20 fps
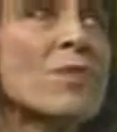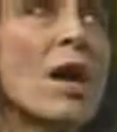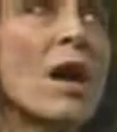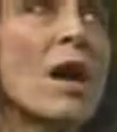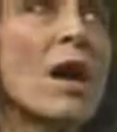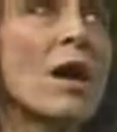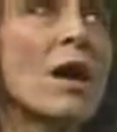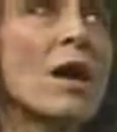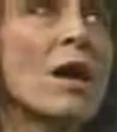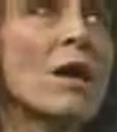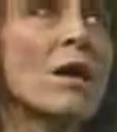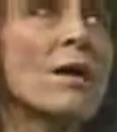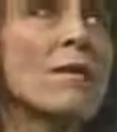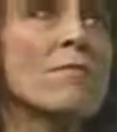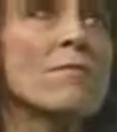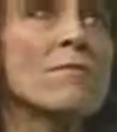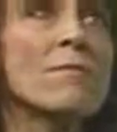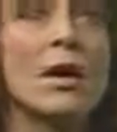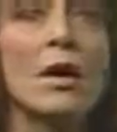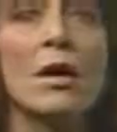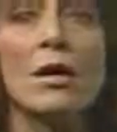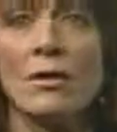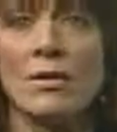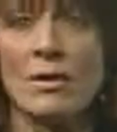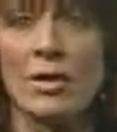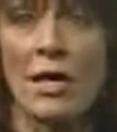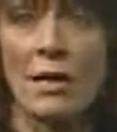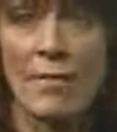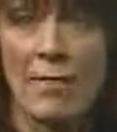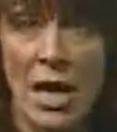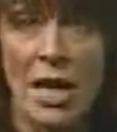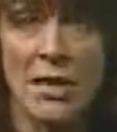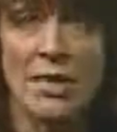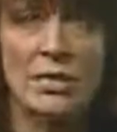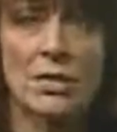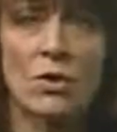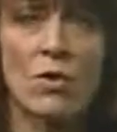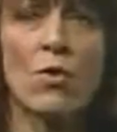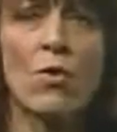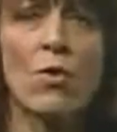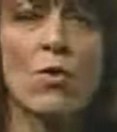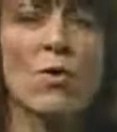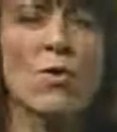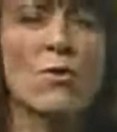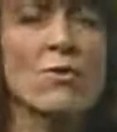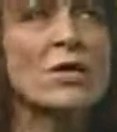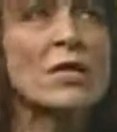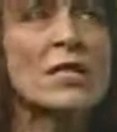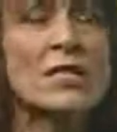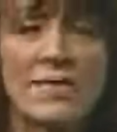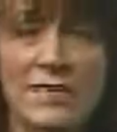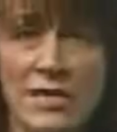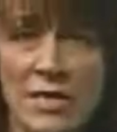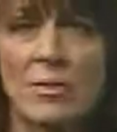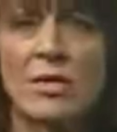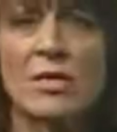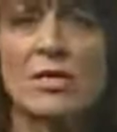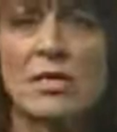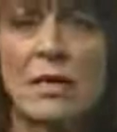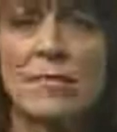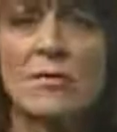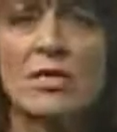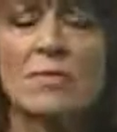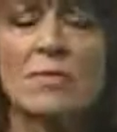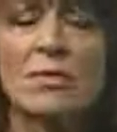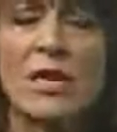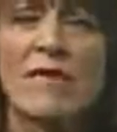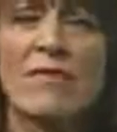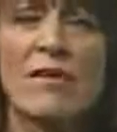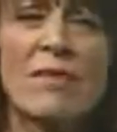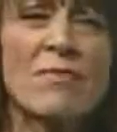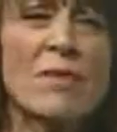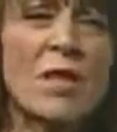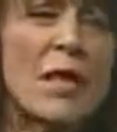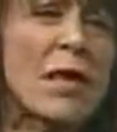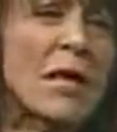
um, uh, MS or relieve some of the symptoms of it.